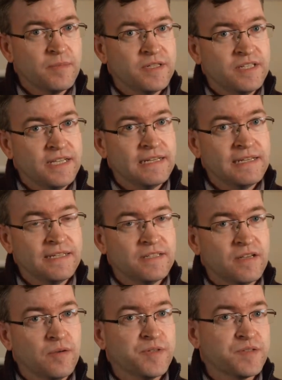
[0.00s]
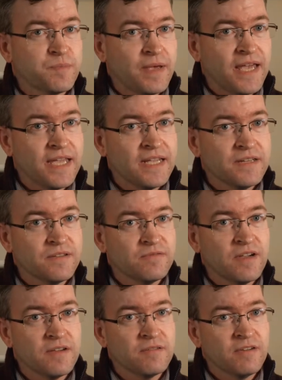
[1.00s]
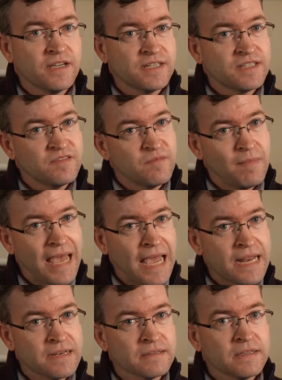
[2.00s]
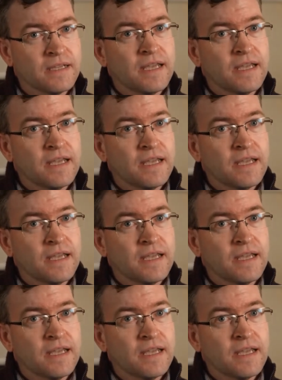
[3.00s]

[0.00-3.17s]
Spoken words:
particularly Thomas Paine, who wrote The Rights of Man,